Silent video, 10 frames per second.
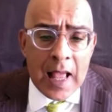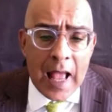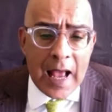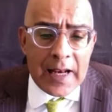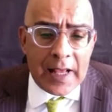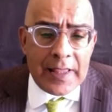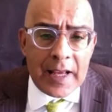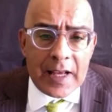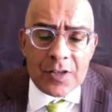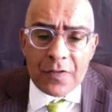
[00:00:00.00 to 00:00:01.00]
And I
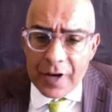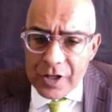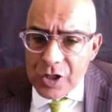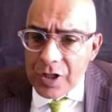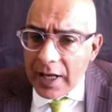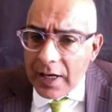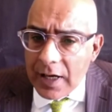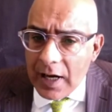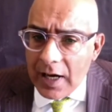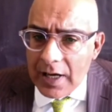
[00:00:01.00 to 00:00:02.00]
think it's freshening
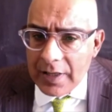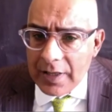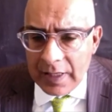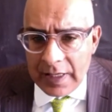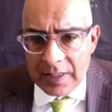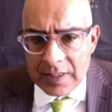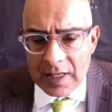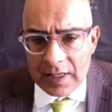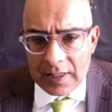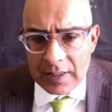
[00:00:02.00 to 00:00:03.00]
these
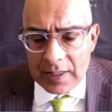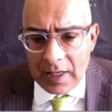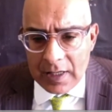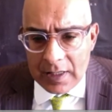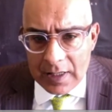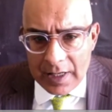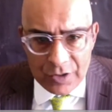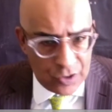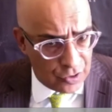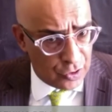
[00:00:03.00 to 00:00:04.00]

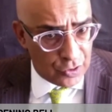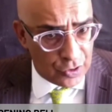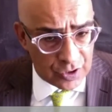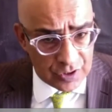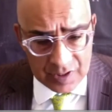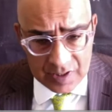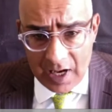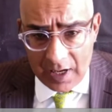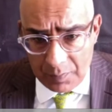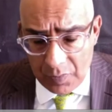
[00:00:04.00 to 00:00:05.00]
institutions
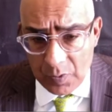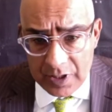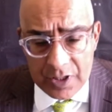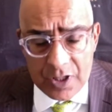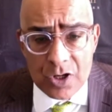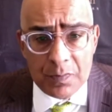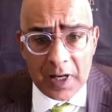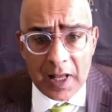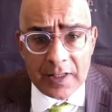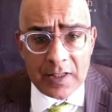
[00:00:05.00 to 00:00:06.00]
up with new
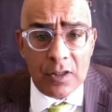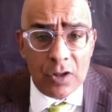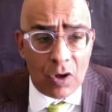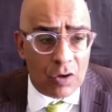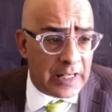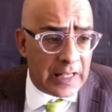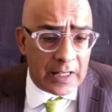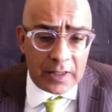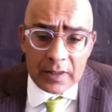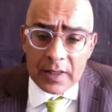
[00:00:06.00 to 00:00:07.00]
blood, long needed.